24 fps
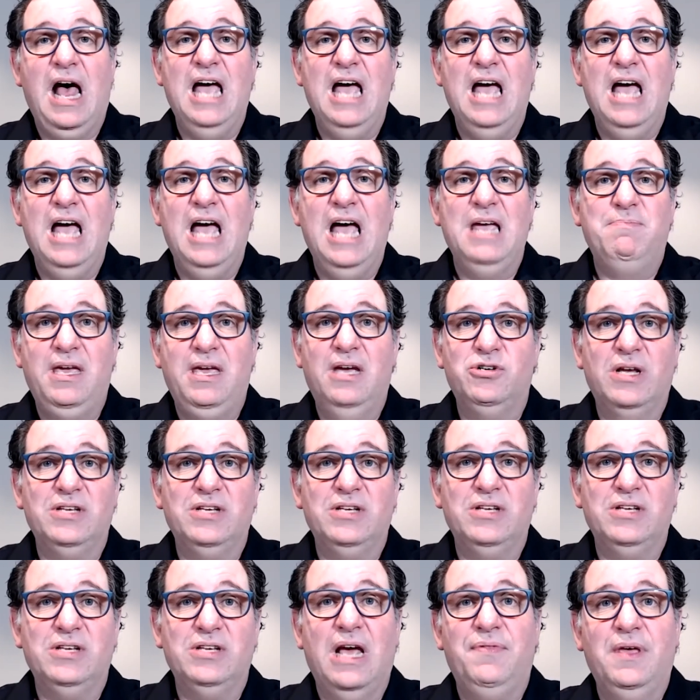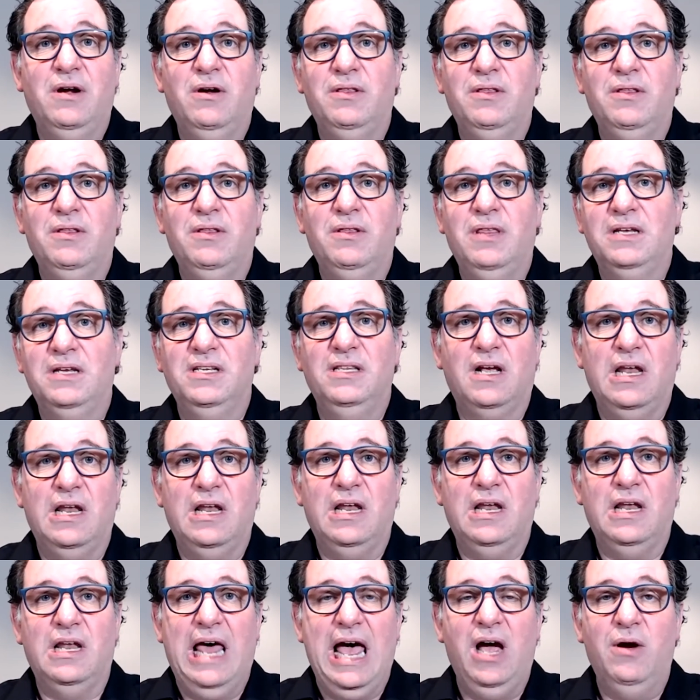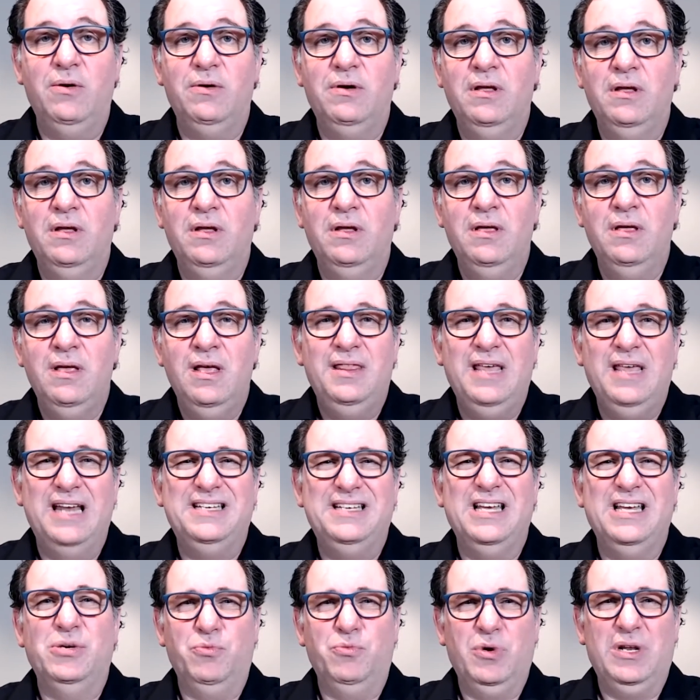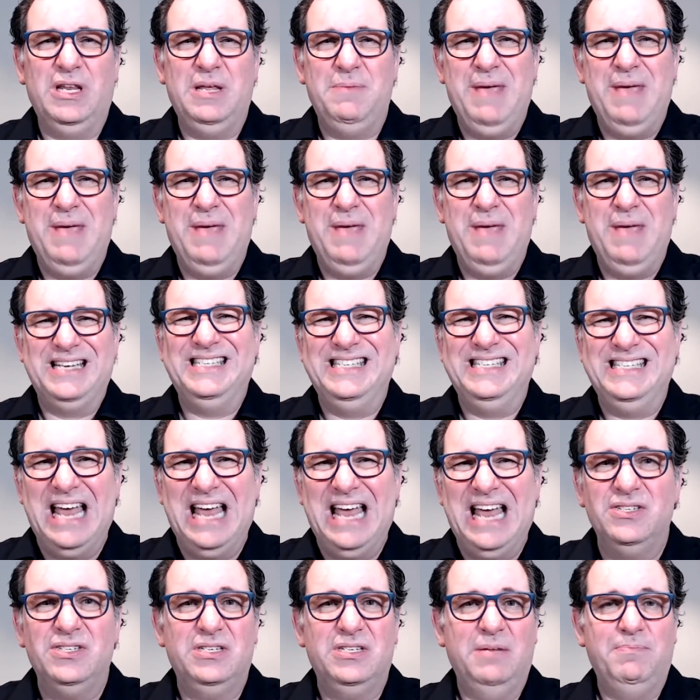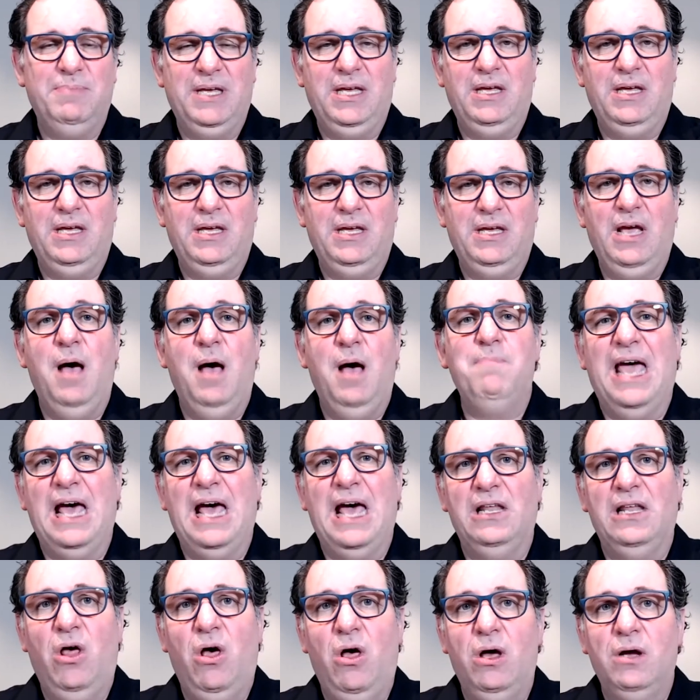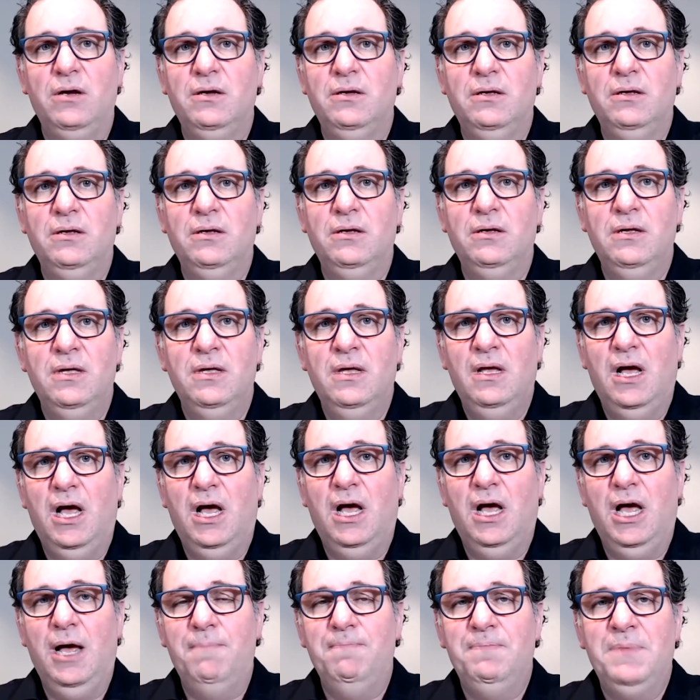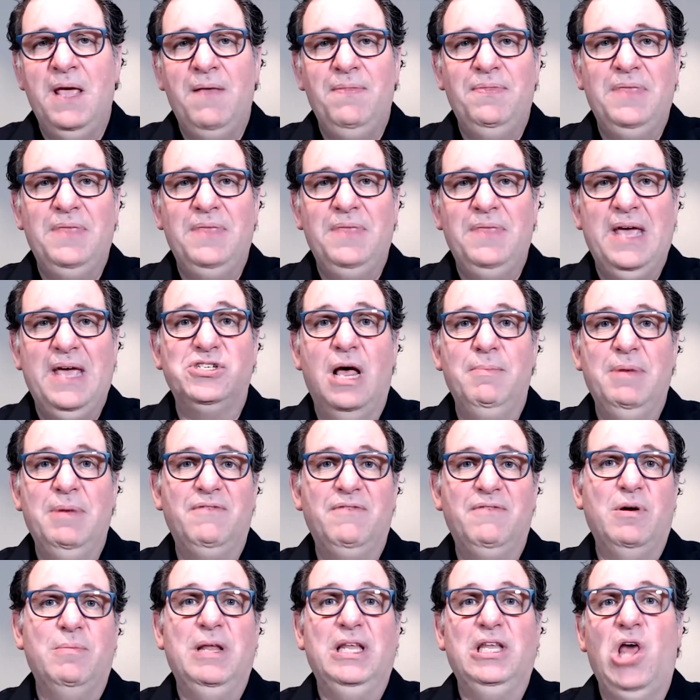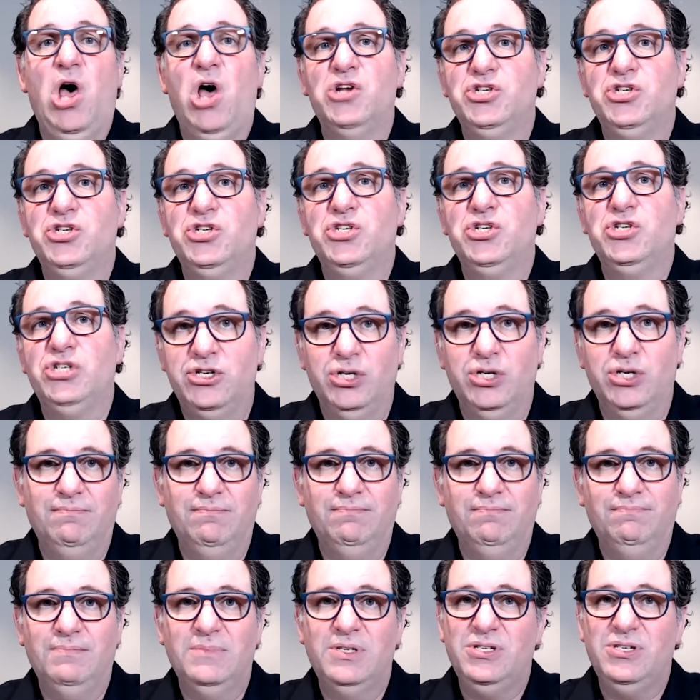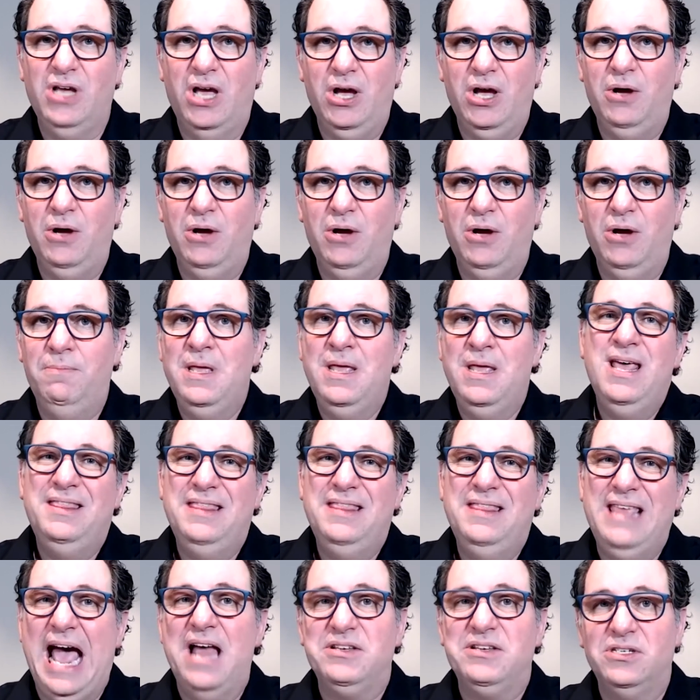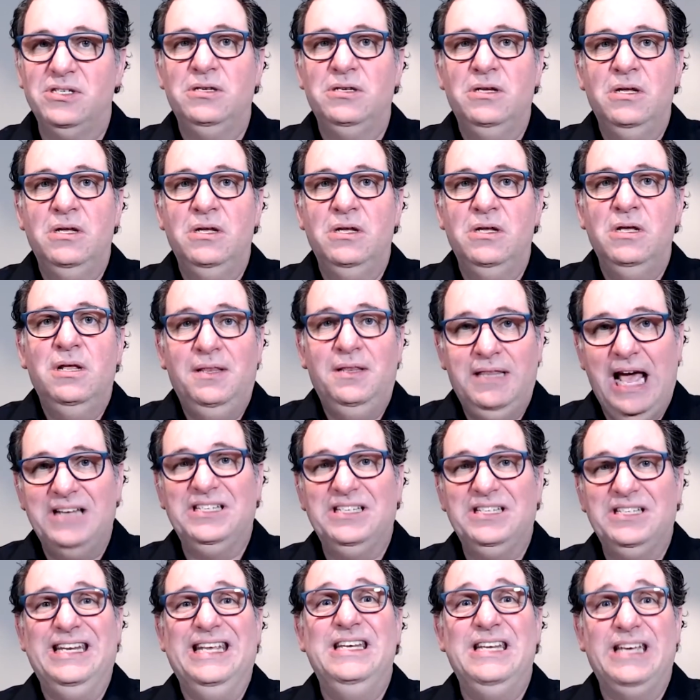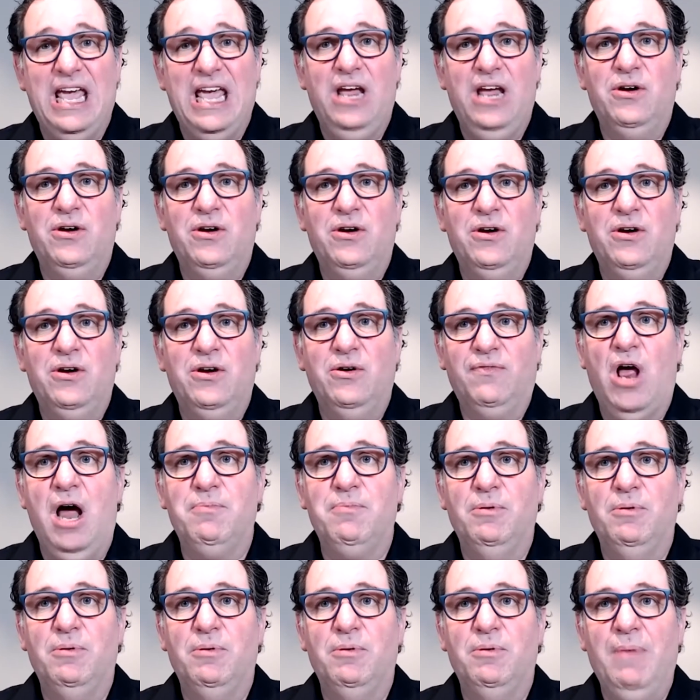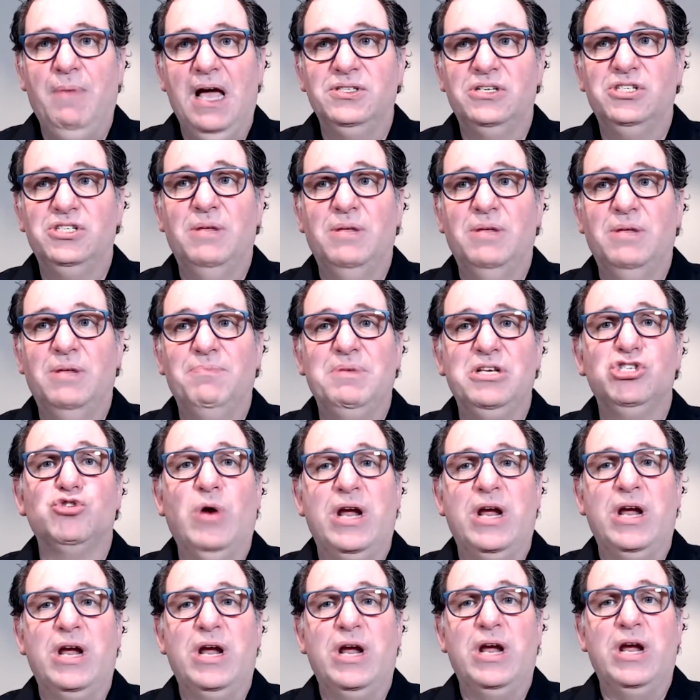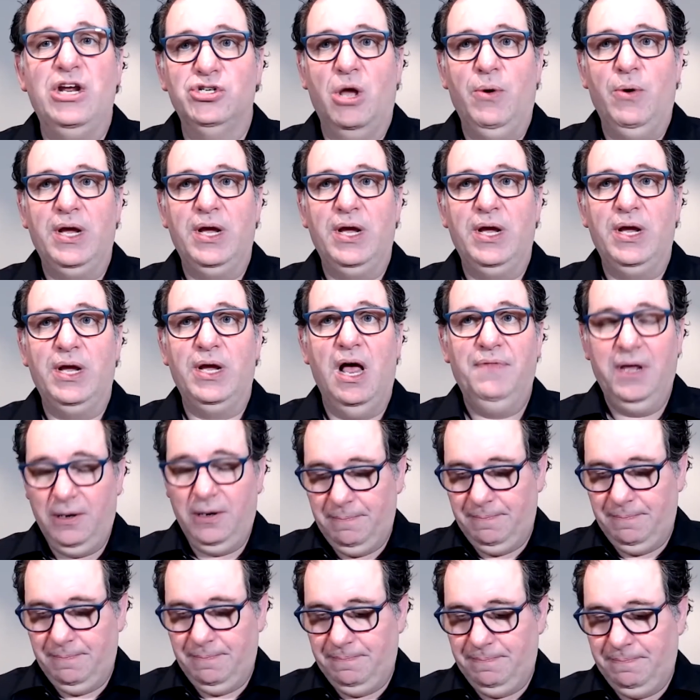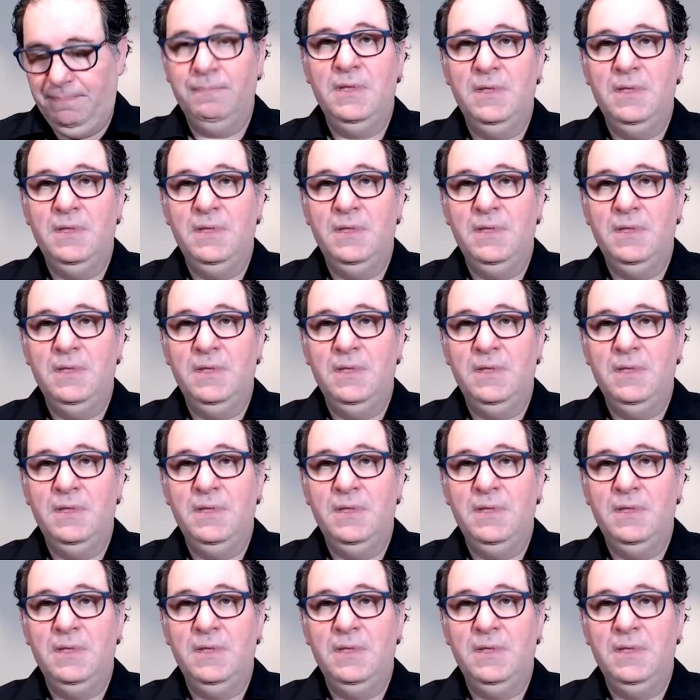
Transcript: I P address out there that's in the cloud that doesn't really make sense to be up that long. Um, that's coming from a launch agent. So that's, that's an indicator of compromise, that something strange is going on there.